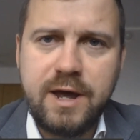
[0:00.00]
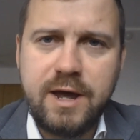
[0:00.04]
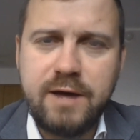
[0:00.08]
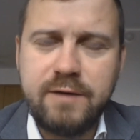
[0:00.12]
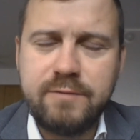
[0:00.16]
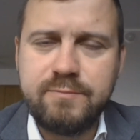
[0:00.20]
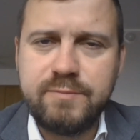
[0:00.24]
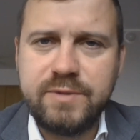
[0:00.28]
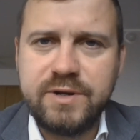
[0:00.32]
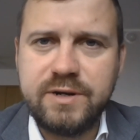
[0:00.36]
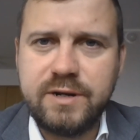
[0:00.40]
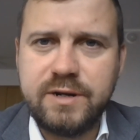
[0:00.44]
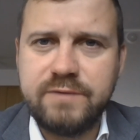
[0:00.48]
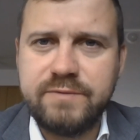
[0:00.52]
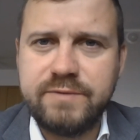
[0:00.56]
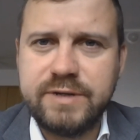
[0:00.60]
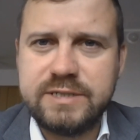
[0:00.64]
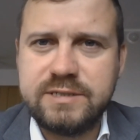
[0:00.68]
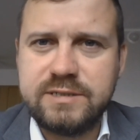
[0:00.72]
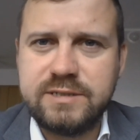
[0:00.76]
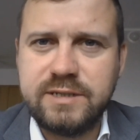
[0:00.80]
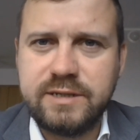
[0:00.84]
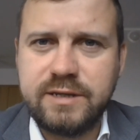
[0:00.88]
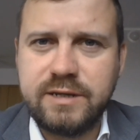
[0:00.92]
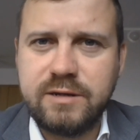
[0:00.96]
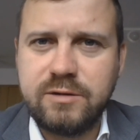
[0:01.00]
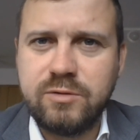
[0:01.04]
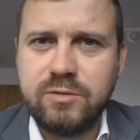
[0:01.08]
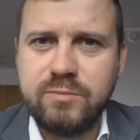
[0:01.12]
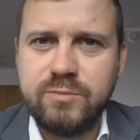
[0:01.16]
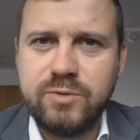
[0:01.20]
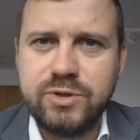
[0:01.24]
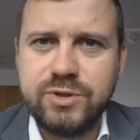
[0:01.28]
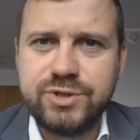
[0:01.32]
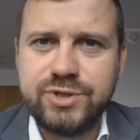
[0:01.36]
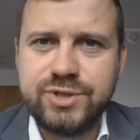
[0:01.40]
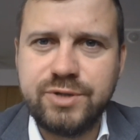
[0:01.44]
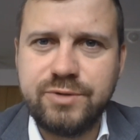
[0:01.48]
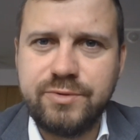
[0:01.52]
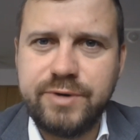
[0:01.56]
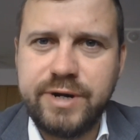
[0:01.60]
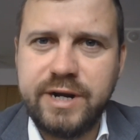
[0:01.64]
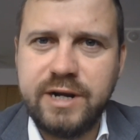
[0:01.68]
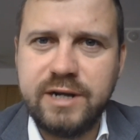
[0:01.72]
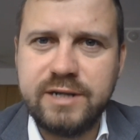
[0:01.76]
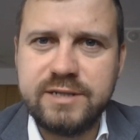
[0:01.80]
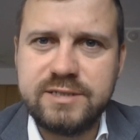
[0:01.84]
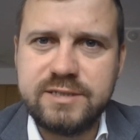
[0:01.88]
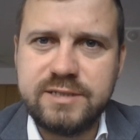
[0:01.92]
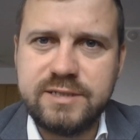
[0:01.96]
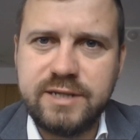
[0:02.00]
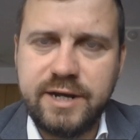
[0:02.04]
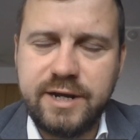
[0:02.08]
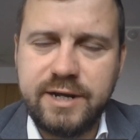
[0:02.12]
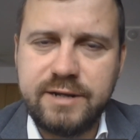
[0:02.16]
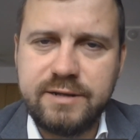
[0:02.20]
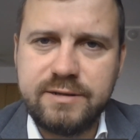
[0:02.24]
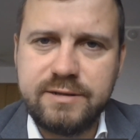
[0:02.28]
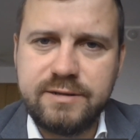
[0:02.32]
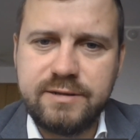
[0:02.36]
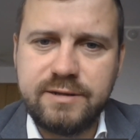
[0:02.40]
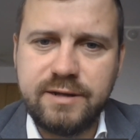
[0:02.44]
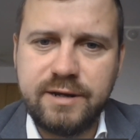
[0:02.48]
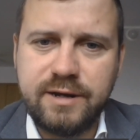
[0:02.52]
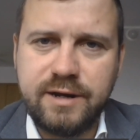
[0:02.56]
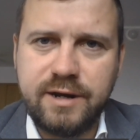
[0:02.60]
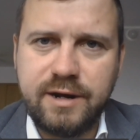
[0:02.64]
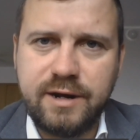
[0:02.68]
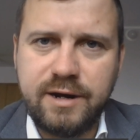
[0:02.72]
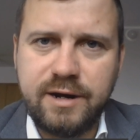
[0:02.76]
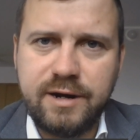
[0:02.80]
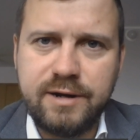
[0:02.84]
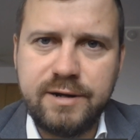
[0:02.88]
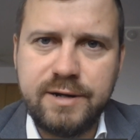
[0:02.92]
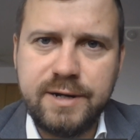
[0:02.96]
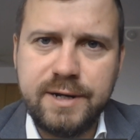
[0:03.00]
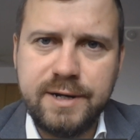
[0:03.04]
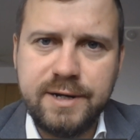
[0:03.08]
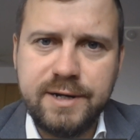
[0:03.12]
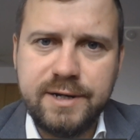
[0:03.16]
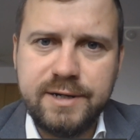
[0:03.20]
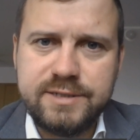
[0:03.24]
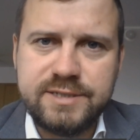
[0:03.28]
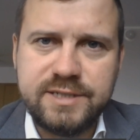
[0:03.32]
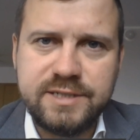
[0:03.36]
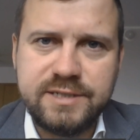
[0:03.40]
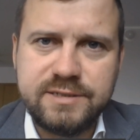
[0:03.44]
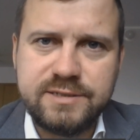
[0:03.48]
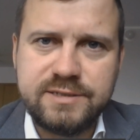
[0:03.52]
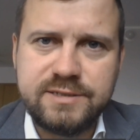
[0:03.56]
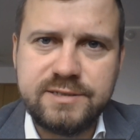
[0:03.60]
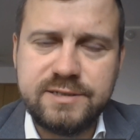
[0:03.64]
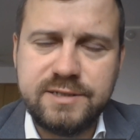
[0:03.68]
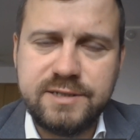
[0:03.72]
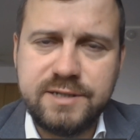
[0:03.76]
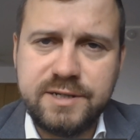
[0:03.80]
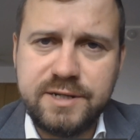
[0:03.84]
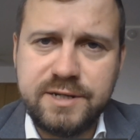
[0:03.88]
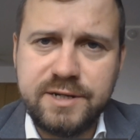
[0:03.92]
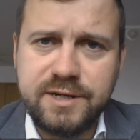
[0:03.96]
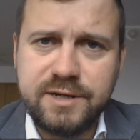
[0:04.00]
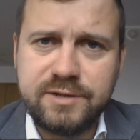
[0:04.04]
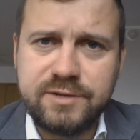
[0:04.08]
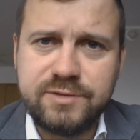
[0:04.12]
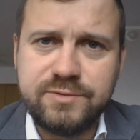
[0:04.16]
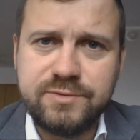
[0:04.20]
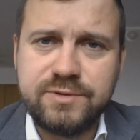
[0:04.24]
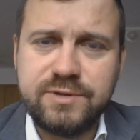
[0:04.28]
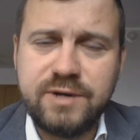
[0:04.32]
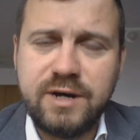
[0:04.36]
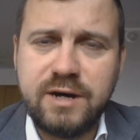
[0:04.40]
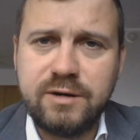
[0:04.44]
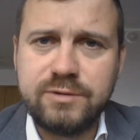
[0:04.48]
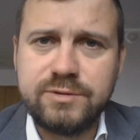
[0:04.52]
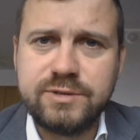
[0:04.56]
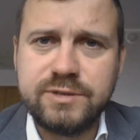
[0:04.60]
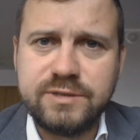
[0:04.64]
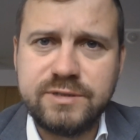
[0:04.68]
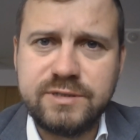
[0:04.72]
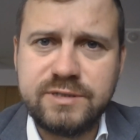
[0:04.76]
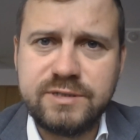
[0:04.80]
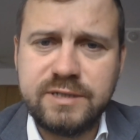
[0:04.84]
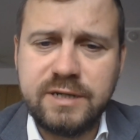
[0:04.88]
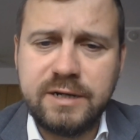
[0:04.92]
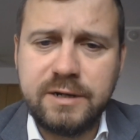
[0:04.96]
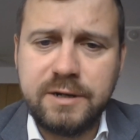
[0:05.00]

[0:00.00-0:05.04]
have been investing in commercial real estate since the 2000s.